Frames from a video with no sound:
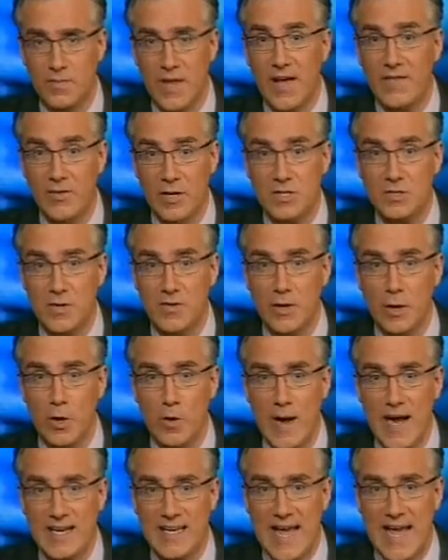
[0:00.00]
Obviously, the
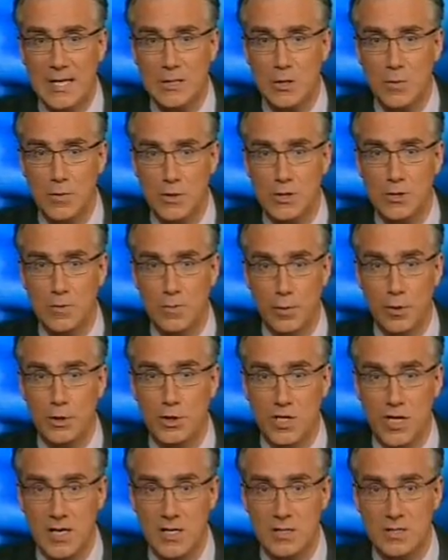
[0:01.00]
correct answer, Mr.
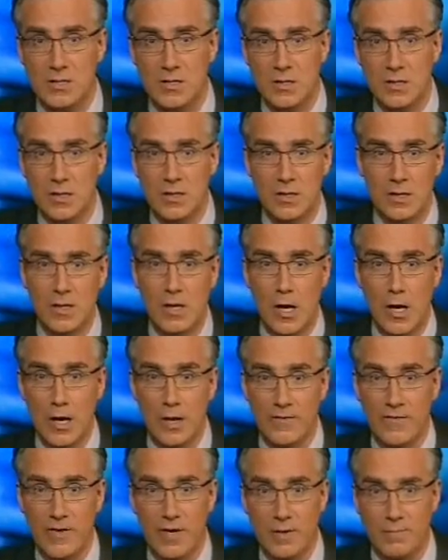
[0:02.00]
Bush, is
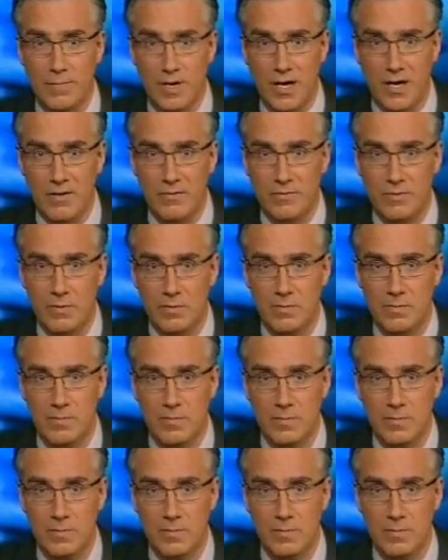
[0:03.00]
all of the above.